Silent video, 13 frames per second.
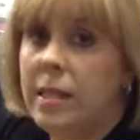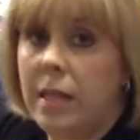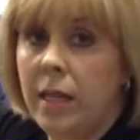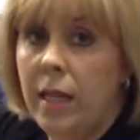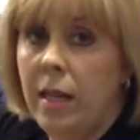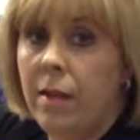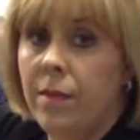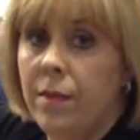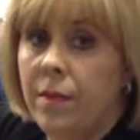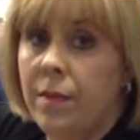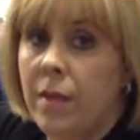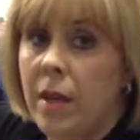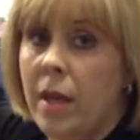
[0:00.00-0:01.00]
sleeve.
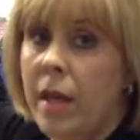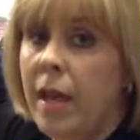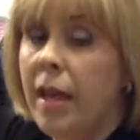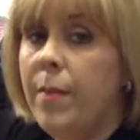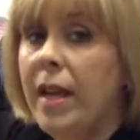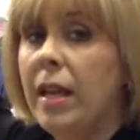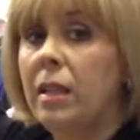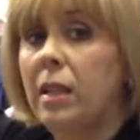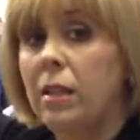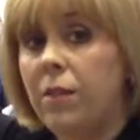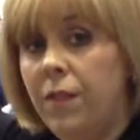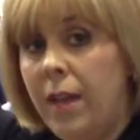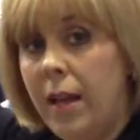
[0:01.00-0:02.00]
It can make a
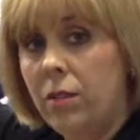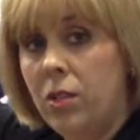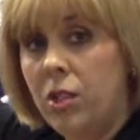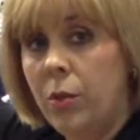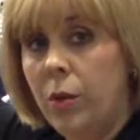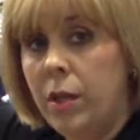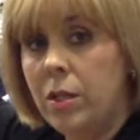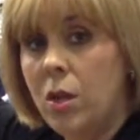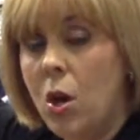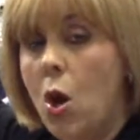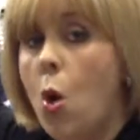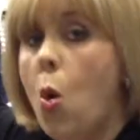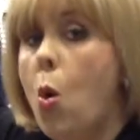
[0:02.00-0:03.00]
little flounce to it,
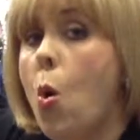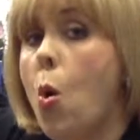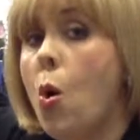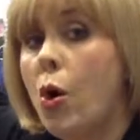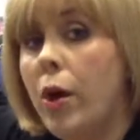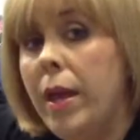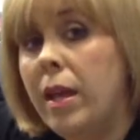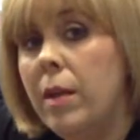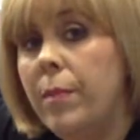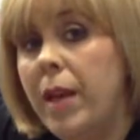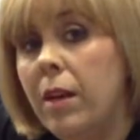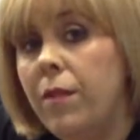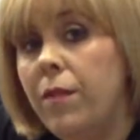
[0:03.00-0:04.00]
or it can
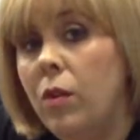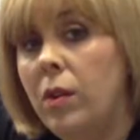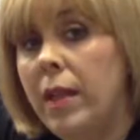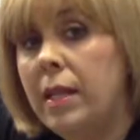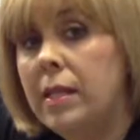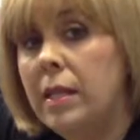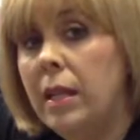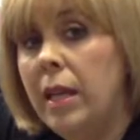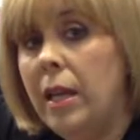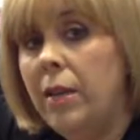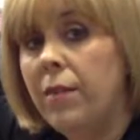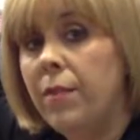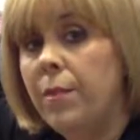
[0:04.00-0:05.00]
make a full-length sleeve.